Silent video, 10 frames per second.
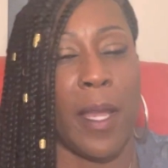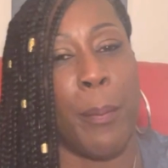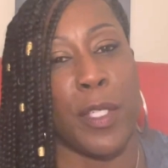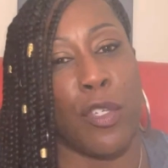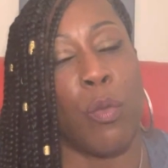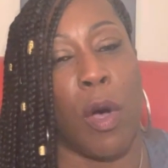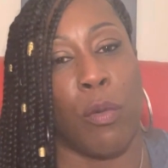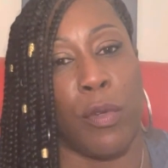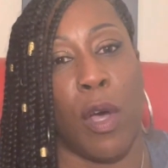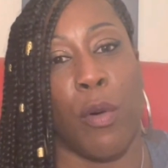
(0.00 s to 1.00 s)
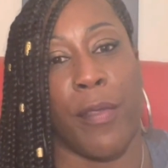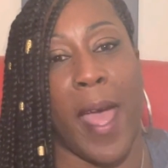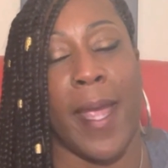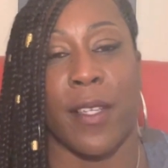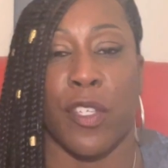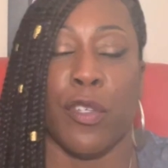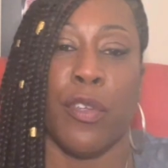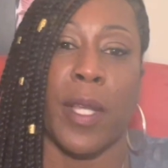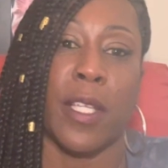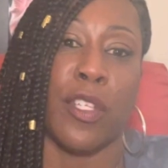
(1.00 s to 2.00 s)
But you won't know that until
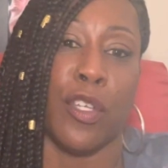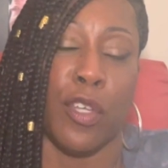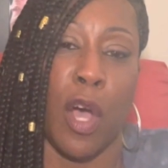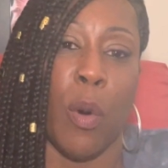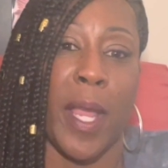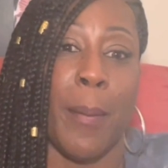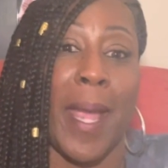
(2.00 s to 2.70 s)
you get to know him.